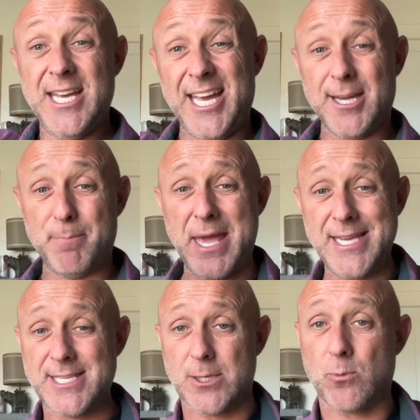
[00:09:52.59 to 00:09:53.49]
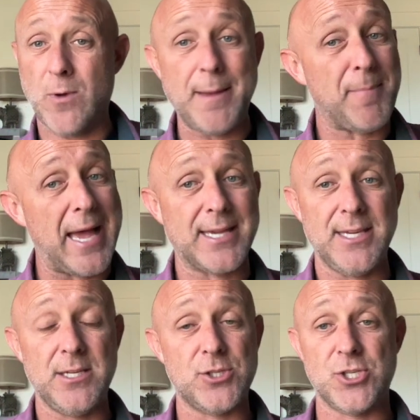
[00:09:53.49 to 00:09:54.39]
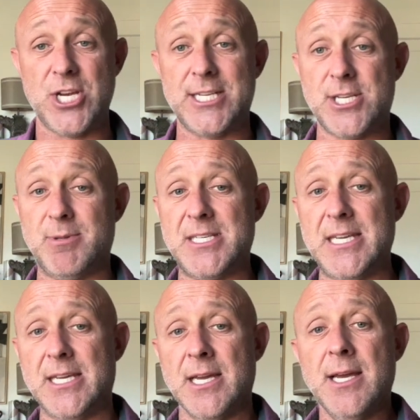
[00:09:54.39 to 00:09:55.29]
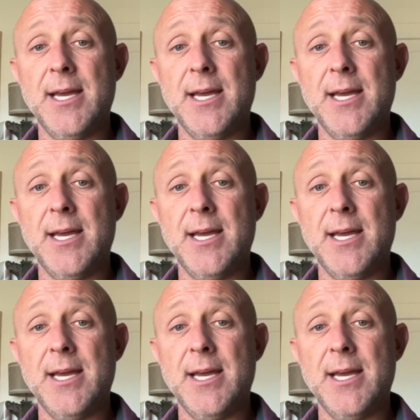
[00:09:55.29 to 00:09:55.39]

and paste it right back into ChatGPT.